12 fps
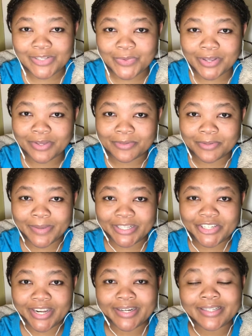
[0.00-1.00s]
welcome to my
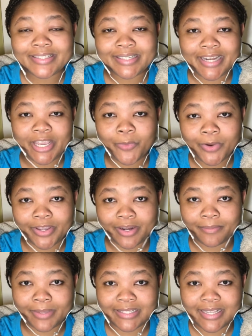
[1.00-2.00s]
channel. Today we're going
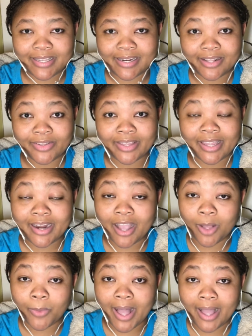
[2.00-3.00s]
to be taking a look at
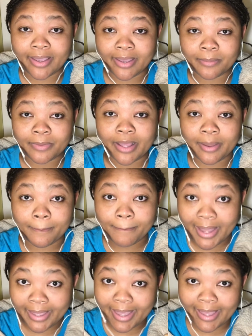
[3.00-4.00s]
how I apply
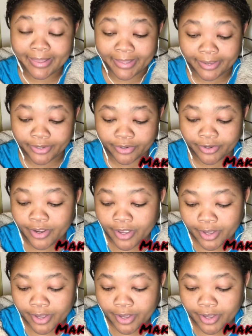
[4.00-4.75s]
my eyeliner.